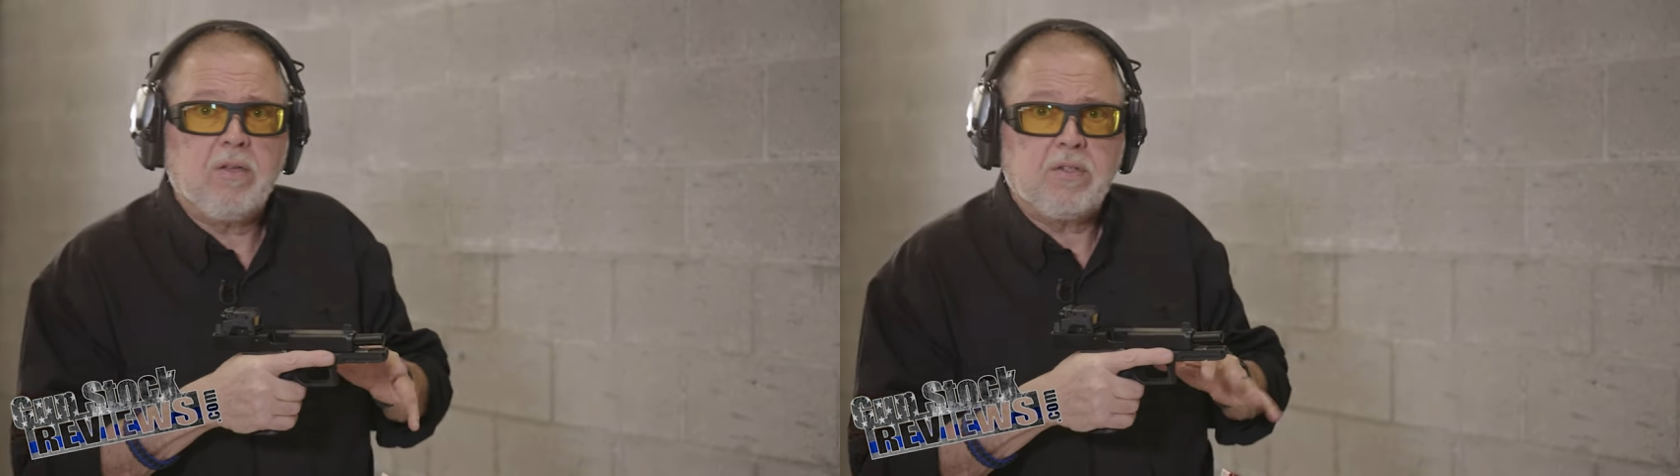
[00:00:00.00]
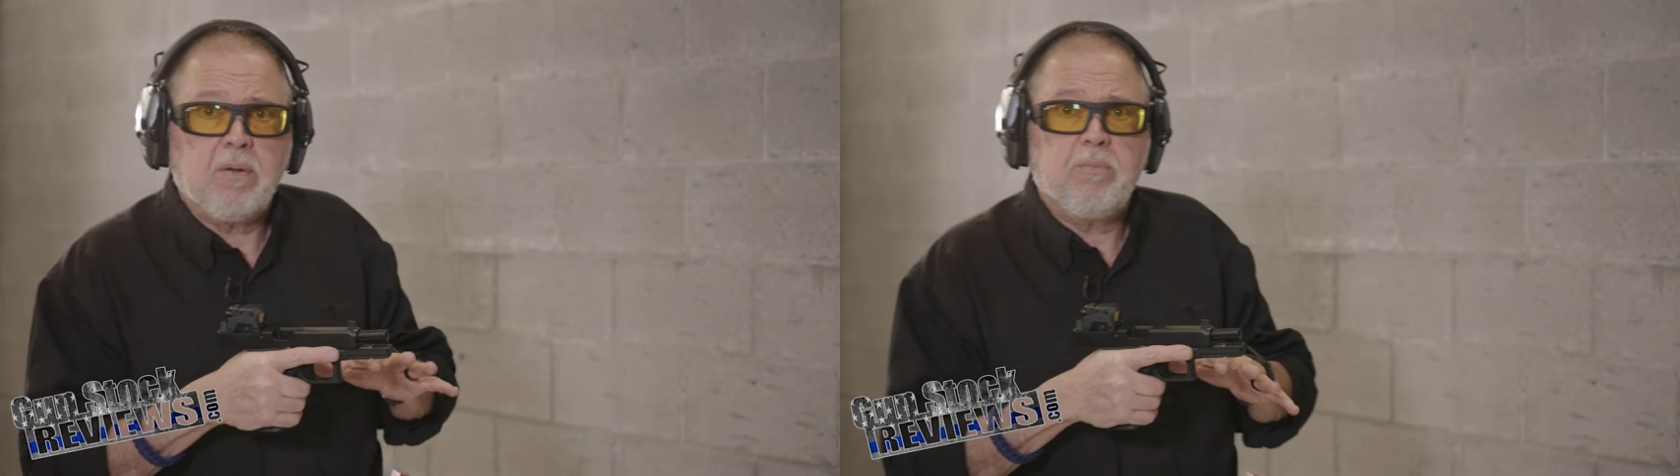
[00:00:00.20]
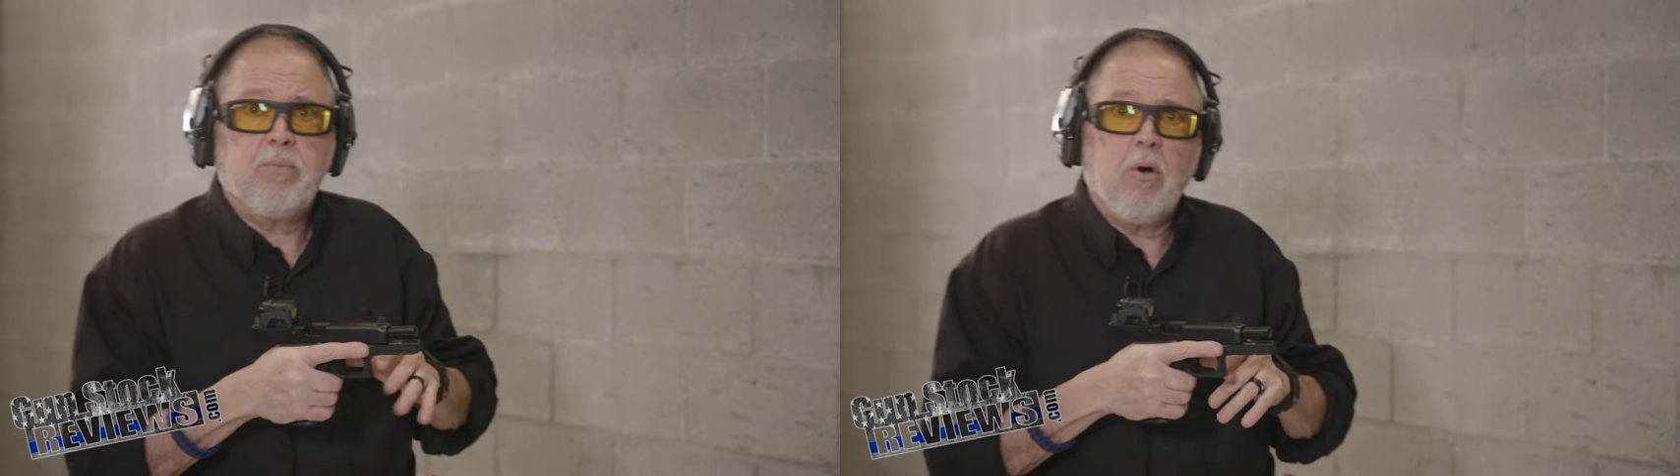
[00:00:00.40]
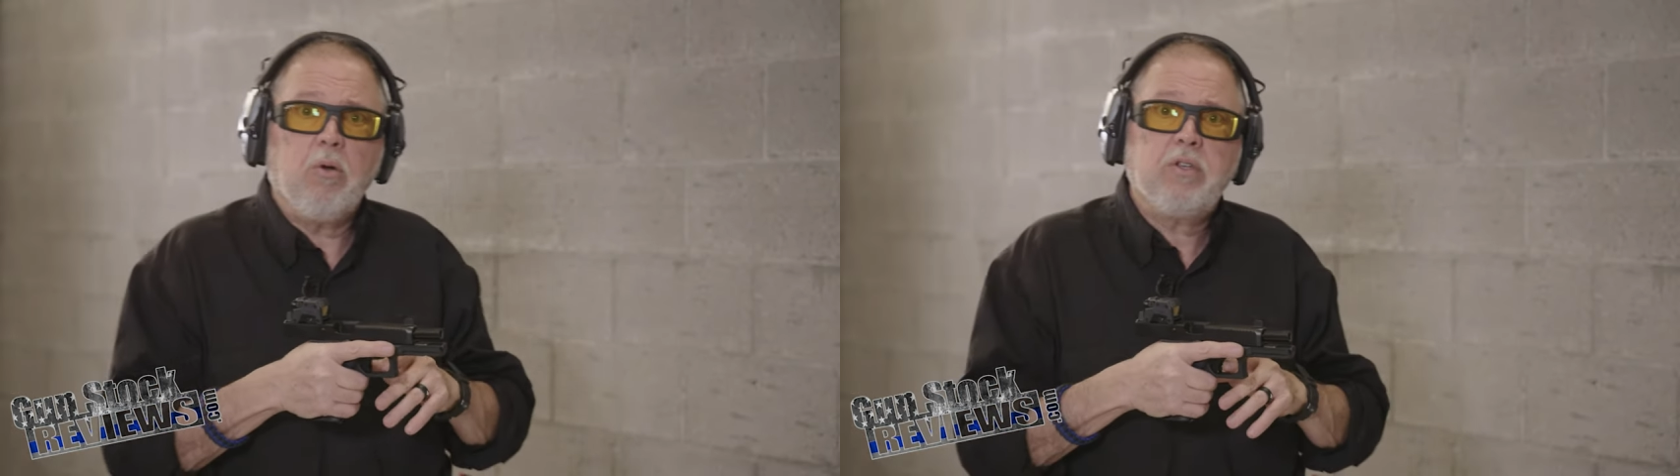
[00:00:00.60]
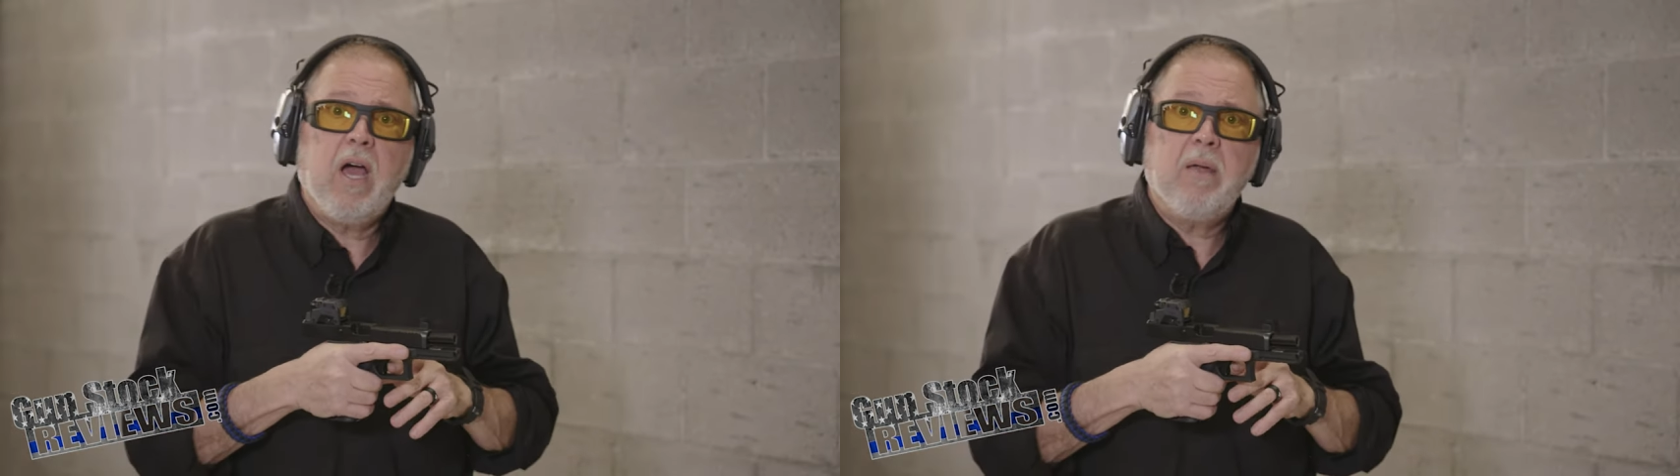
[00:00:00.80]
It's a
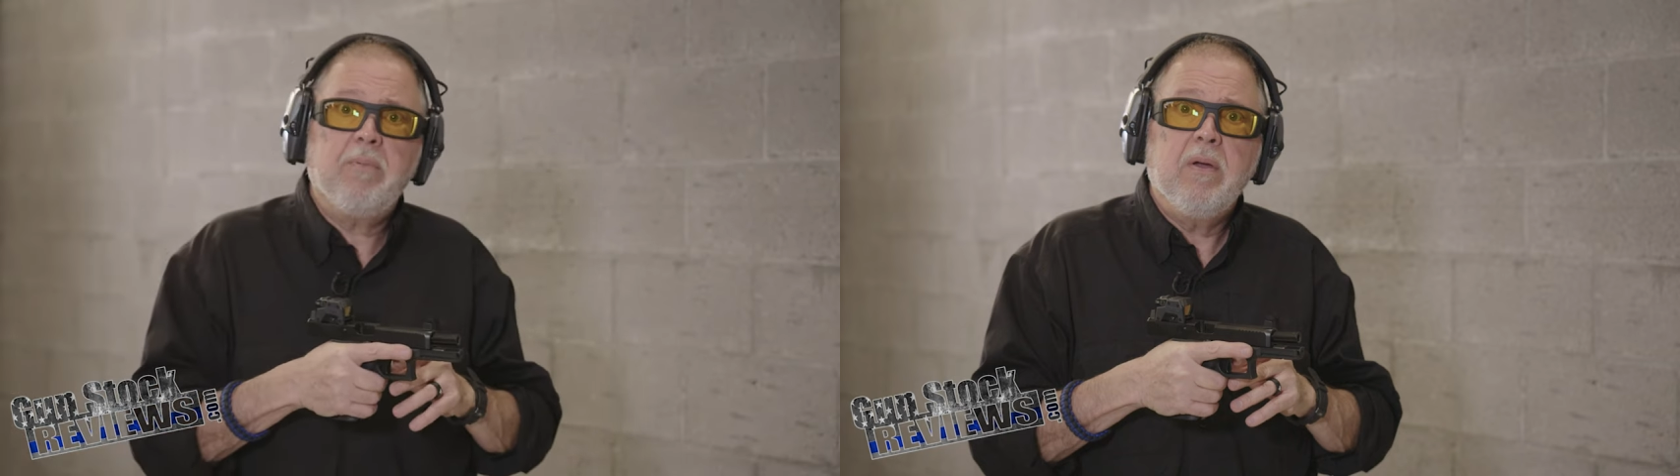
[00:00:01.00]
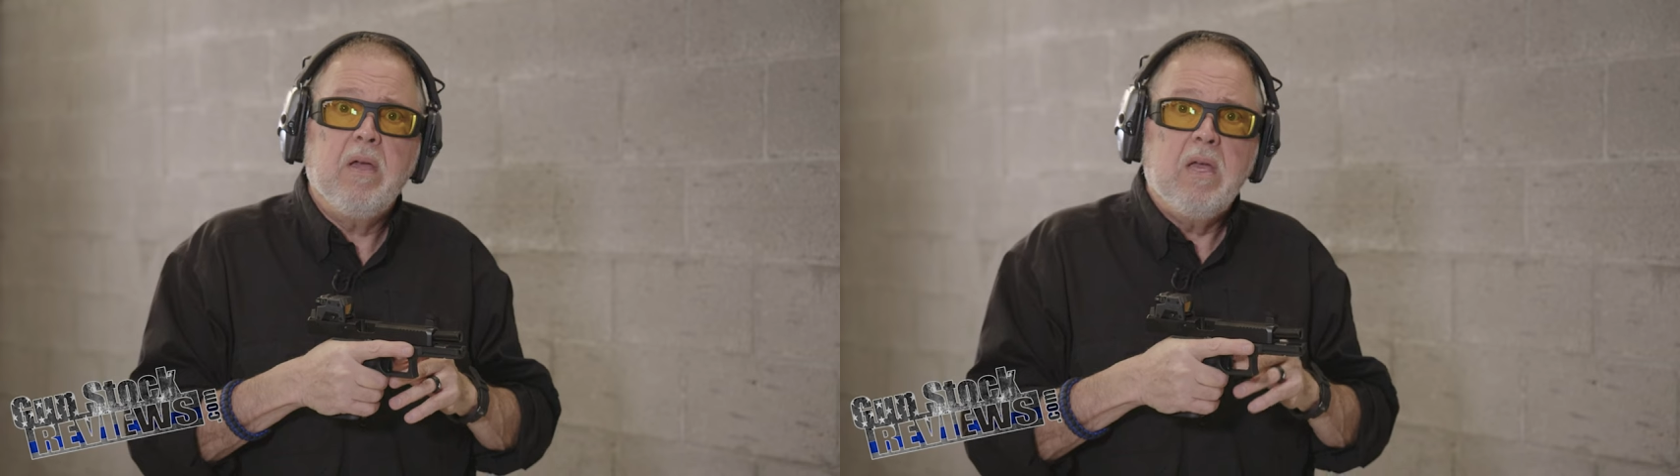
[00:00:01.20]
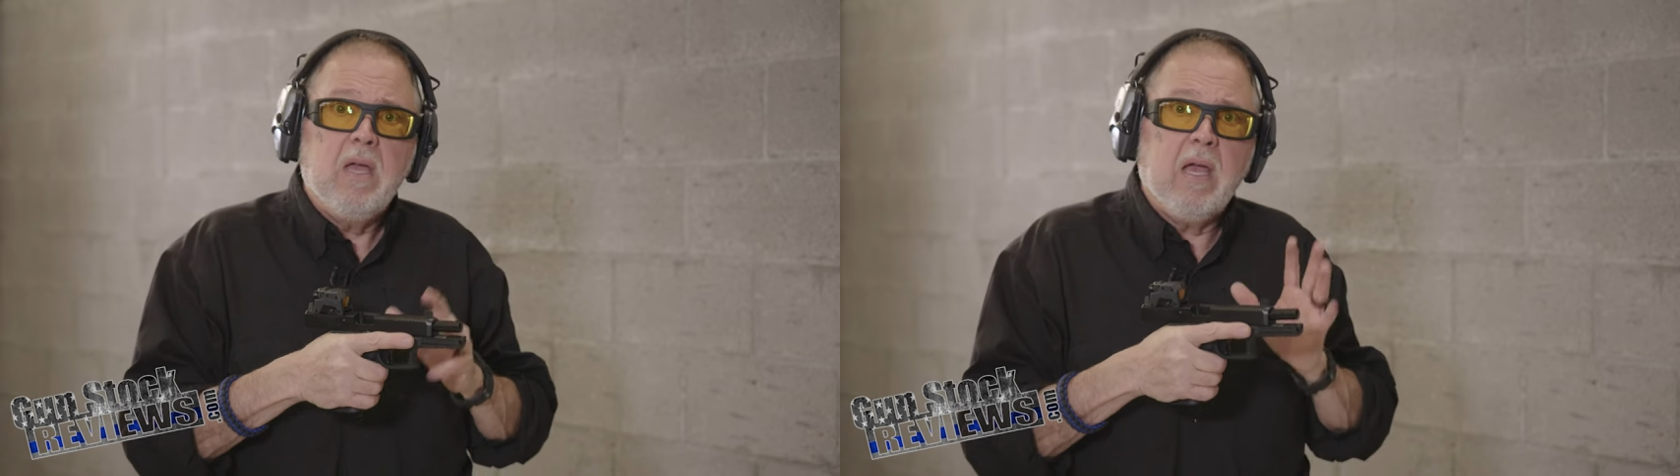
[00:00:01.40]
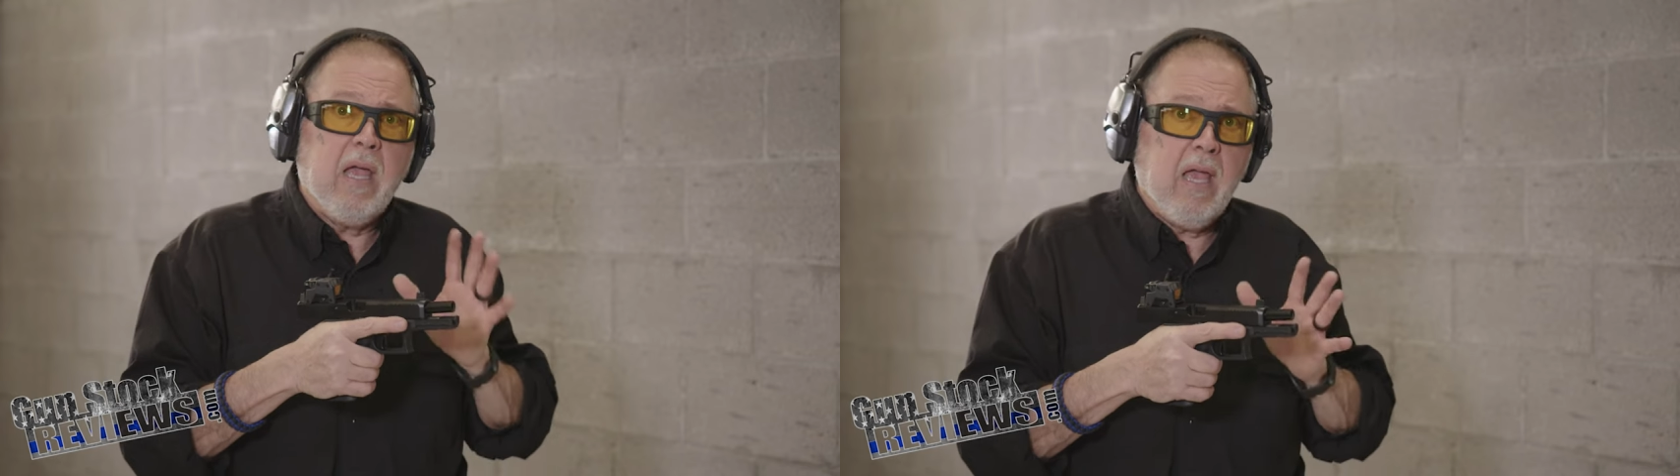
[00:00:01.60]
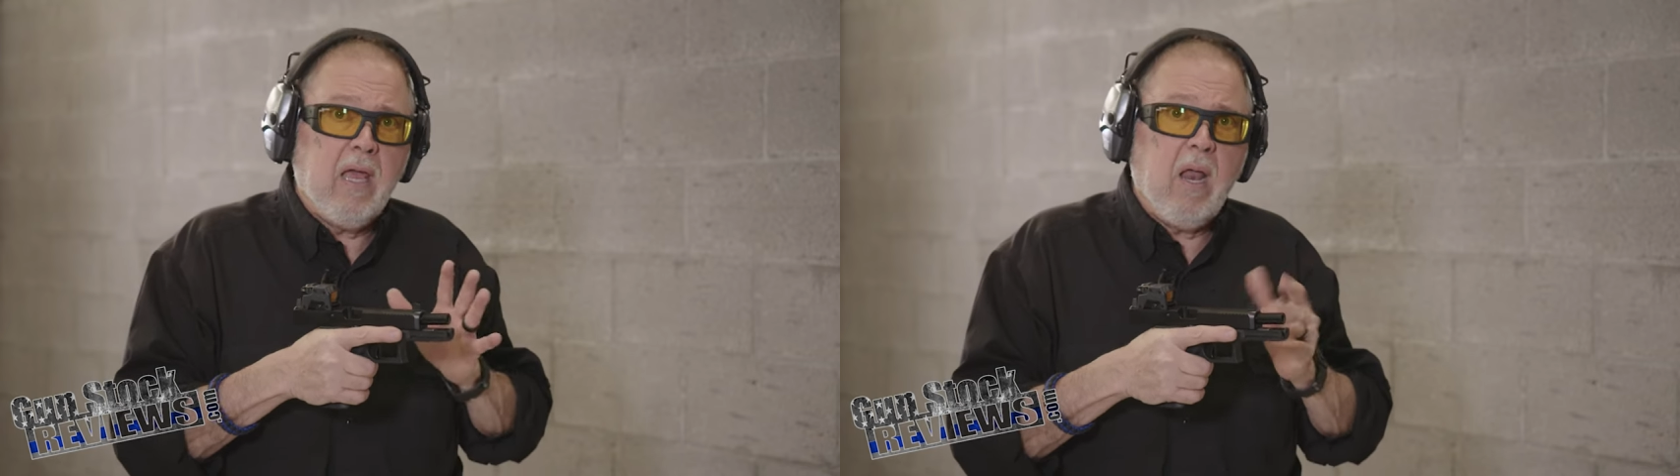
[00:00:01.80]
prototype,
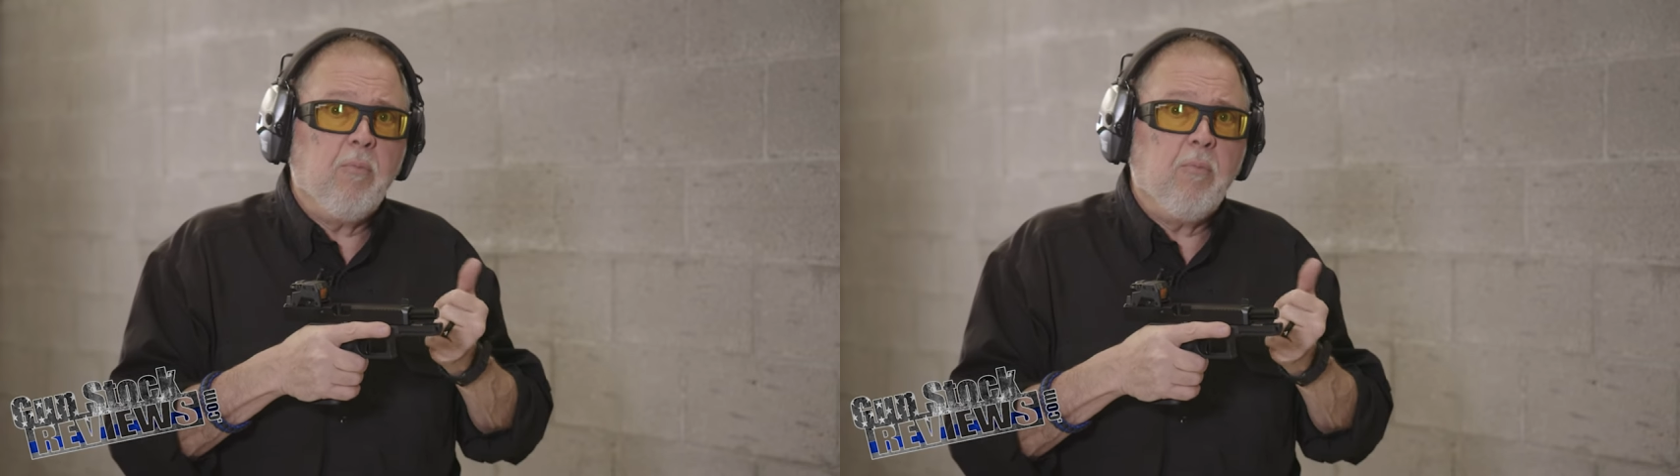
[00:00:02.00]
and